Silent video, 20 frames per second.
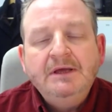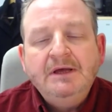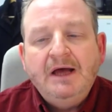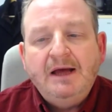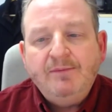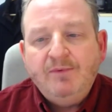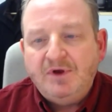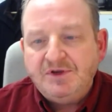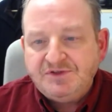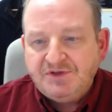
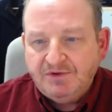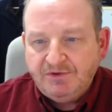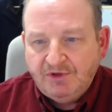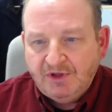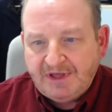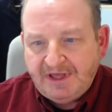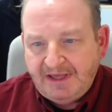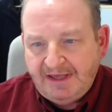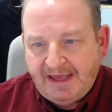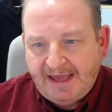I'm also
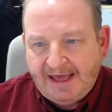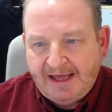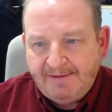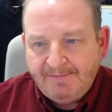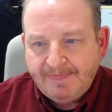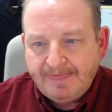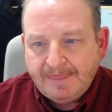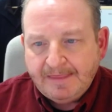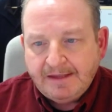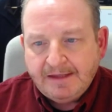looking
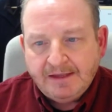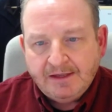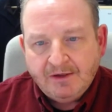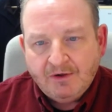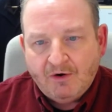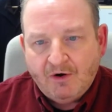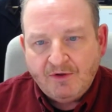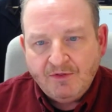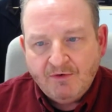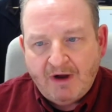at,
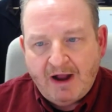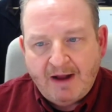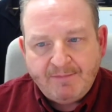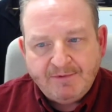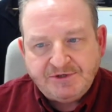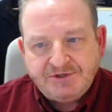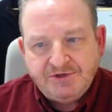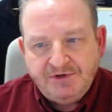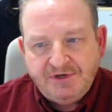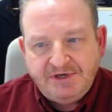are there
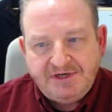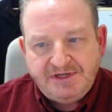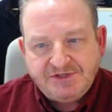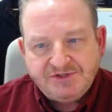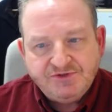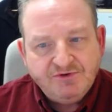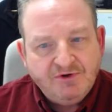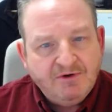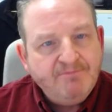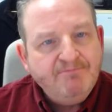opportunities
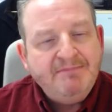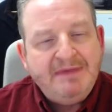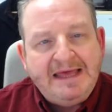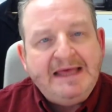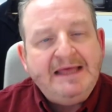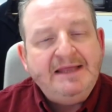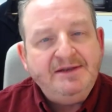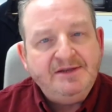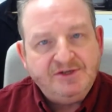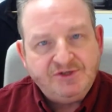to
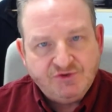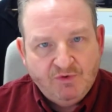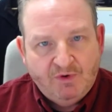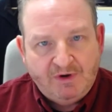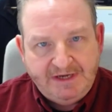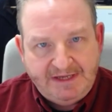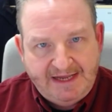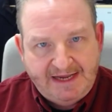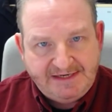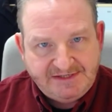amend
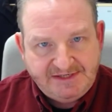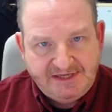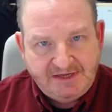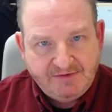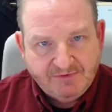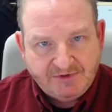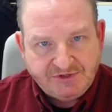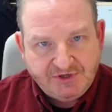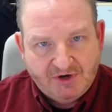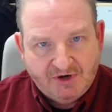2018
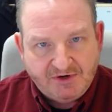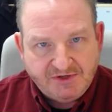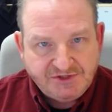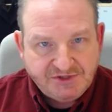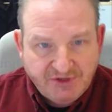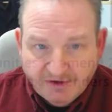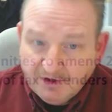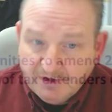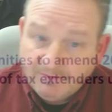returns? You know, the